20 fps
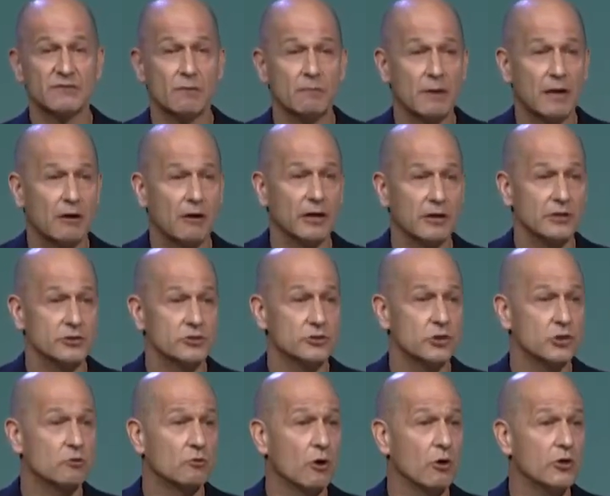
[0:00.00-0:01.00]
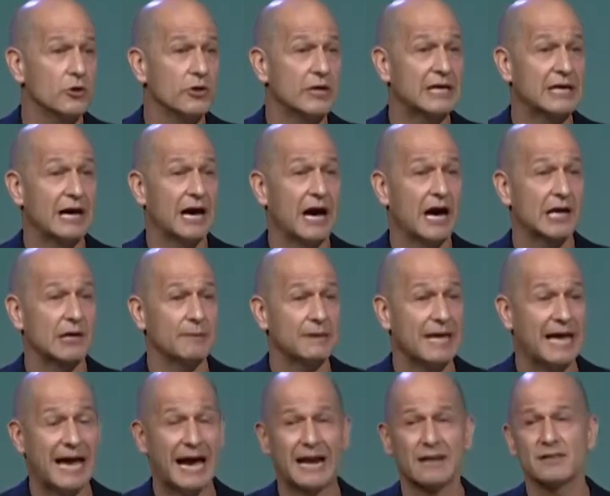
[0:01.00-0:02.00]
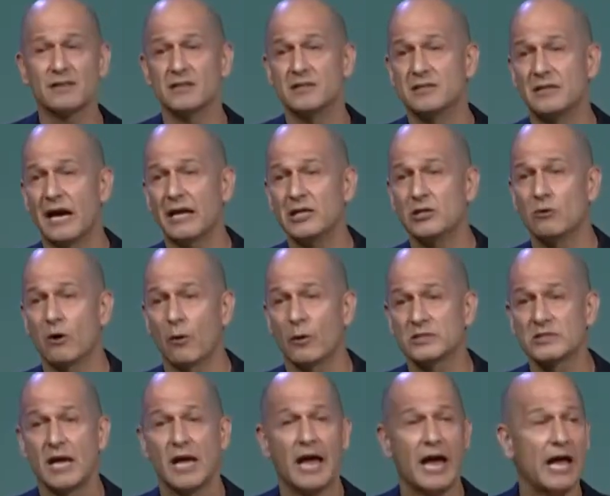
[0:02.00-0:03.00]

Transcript: of Americans to grow your economy out of the debt you owe us,